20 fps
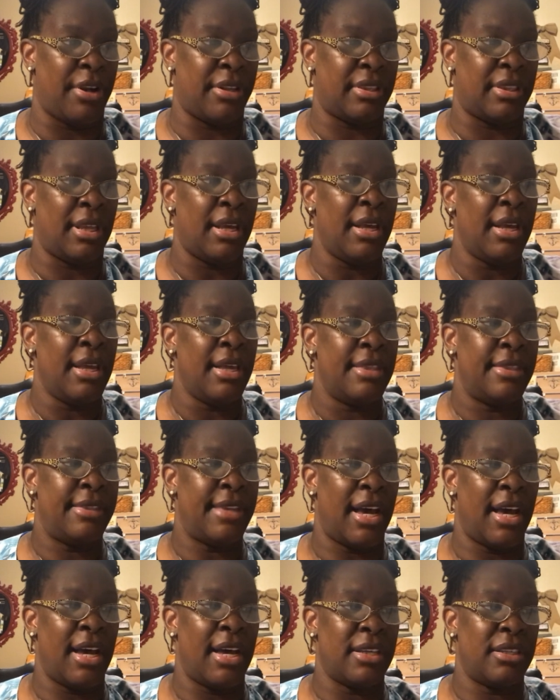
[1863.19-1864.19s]
baby's
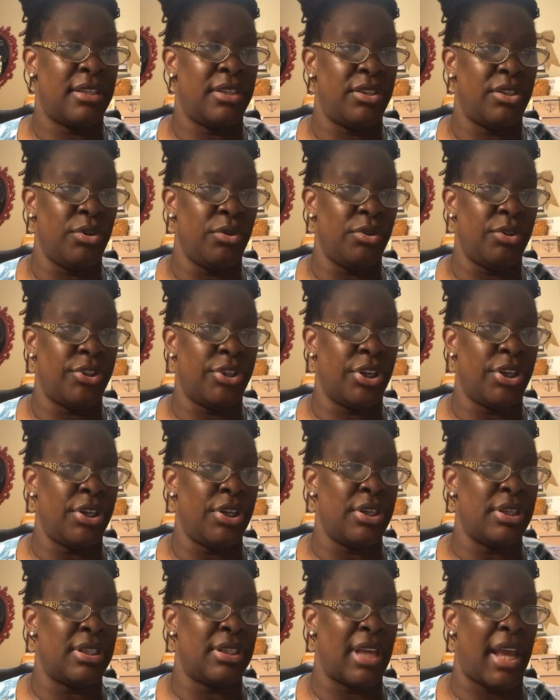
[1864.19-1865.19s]
birth, the
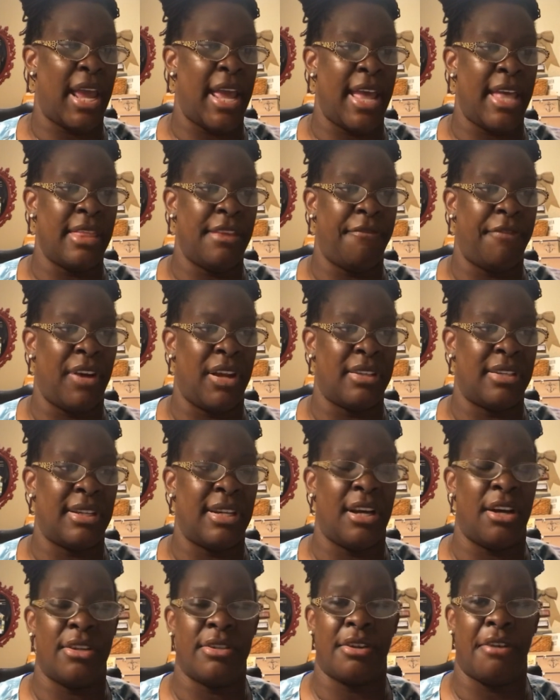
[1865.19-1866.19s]
sutures
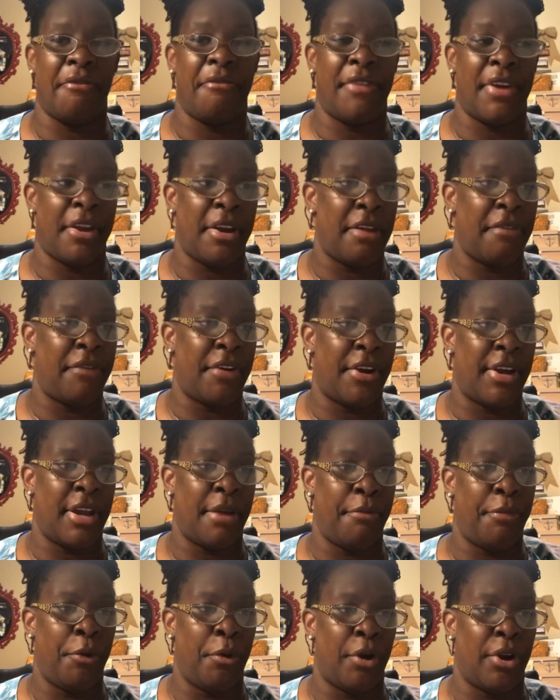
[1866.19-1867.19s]
and the fontanelles are
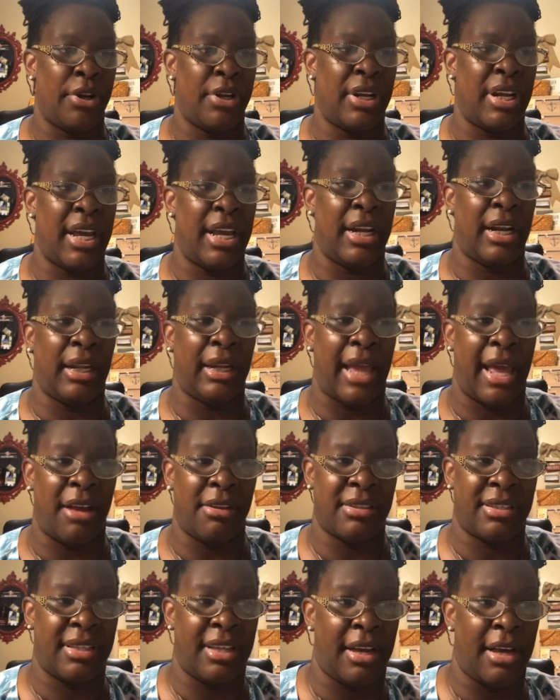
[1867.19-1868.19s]
very, very
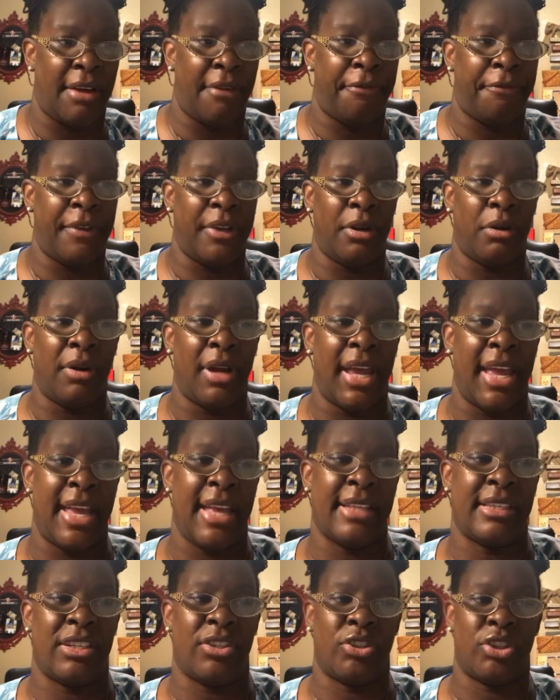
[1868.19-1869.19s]
important. It allows
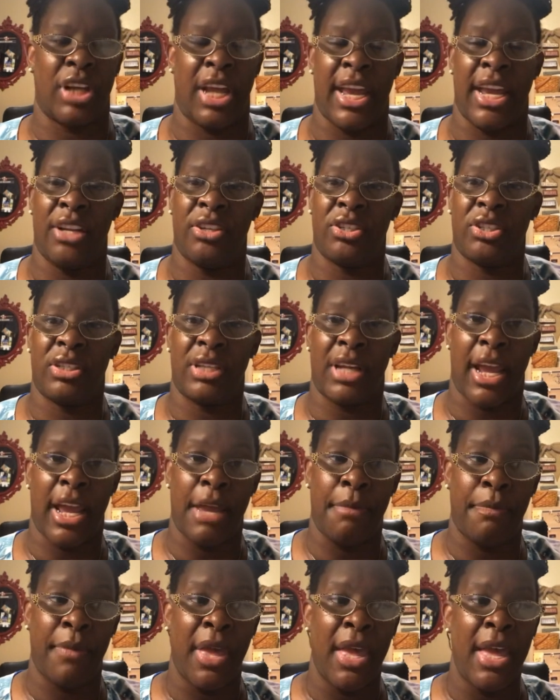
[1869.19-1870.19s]
the fetal head to
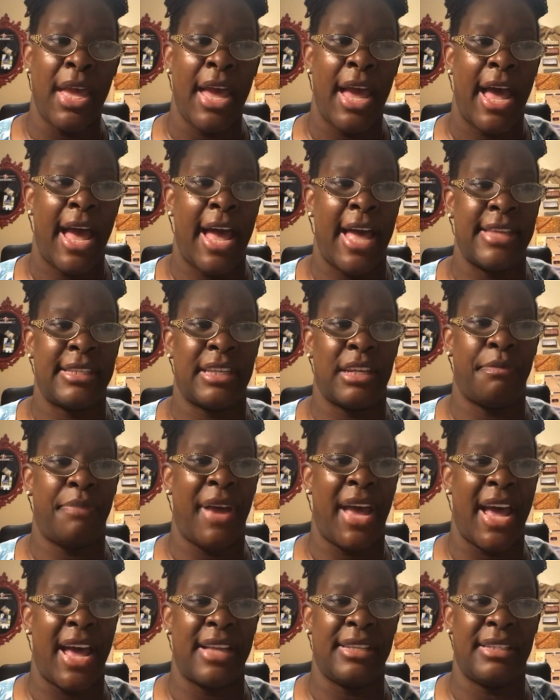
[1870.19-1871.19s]
change shape
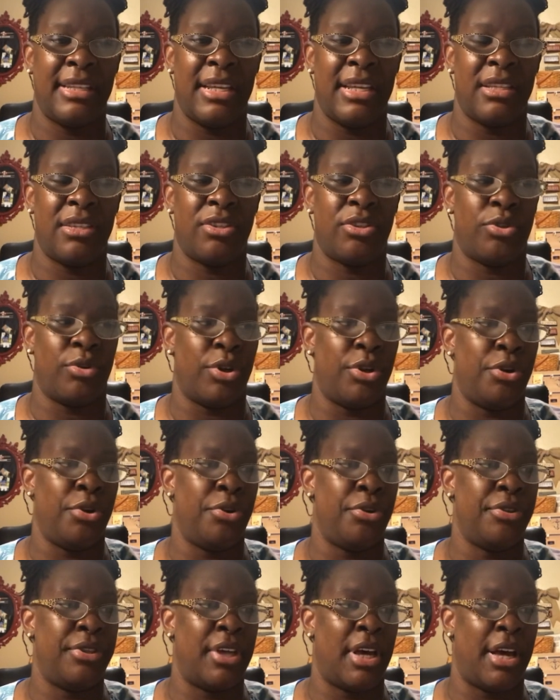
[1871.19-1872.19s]
as it
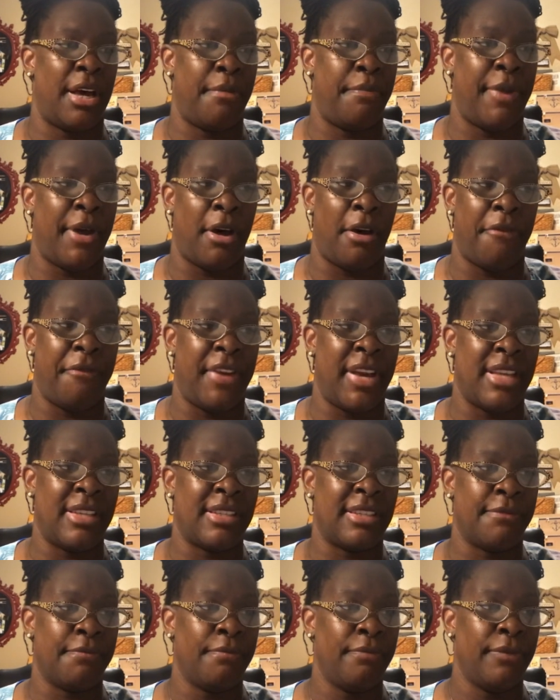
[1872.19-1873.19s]
passes through
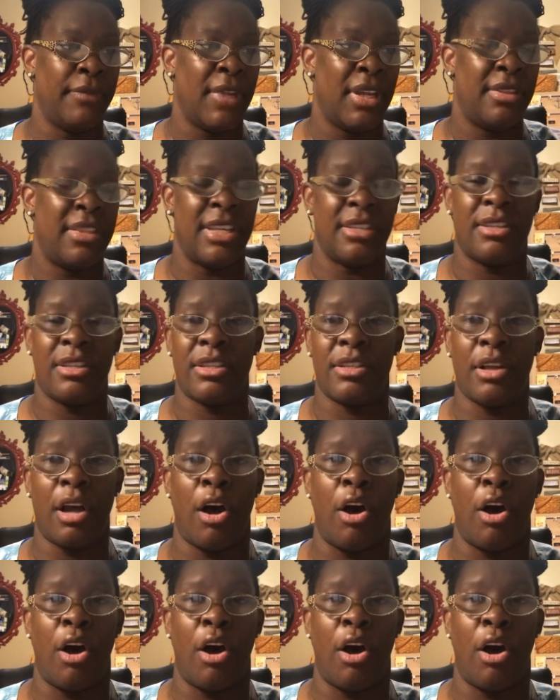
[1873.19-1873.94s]
the pelvis.